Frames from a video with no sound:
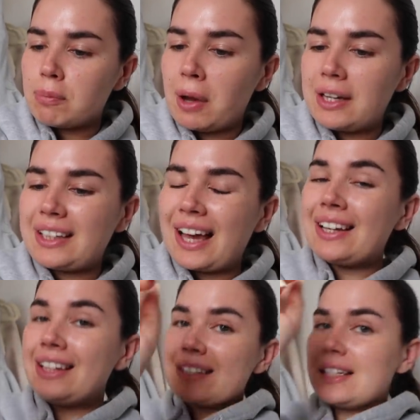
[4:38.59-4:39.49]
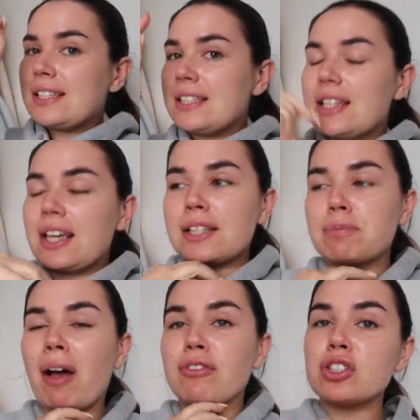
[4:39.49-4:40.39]
But I kind of need to listen to this.
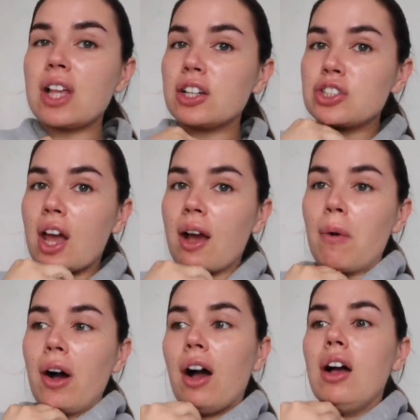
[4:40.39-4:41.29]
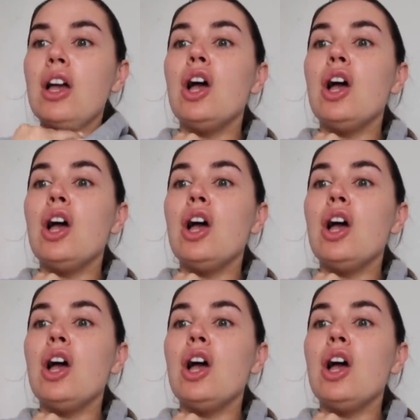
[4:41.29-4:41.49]
But I've just had a shower,